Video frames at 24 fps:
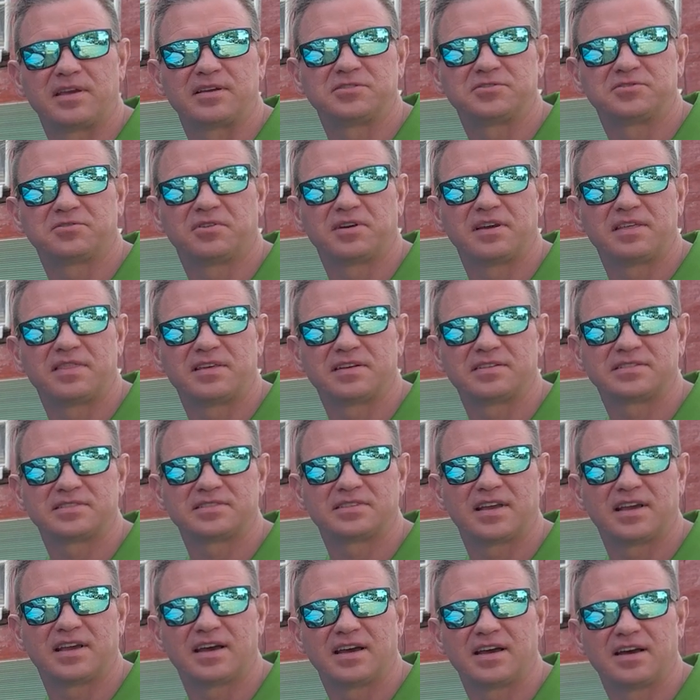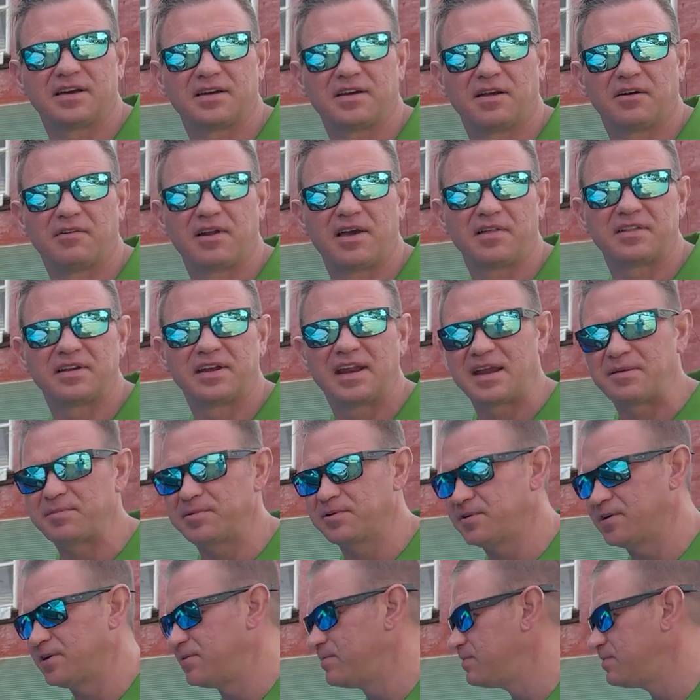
enjoying this around the neighborhood.